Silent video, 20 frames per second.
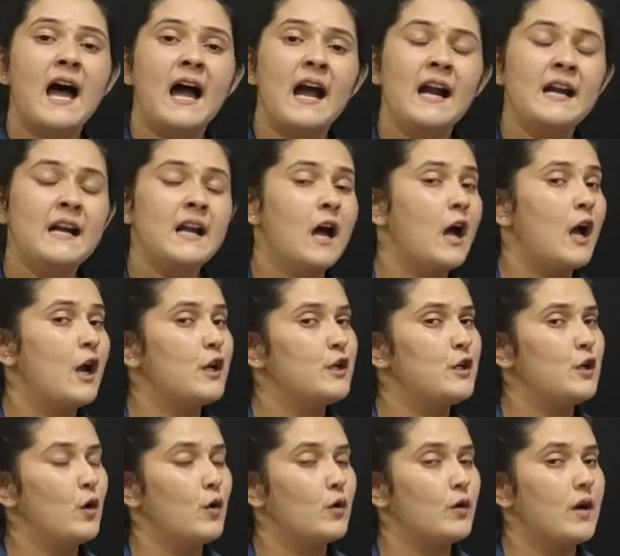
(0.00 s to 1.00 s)

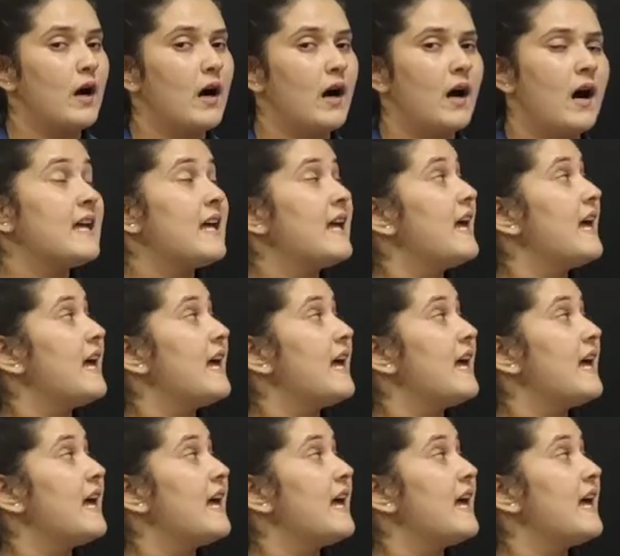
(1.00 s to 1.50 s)
and yoga.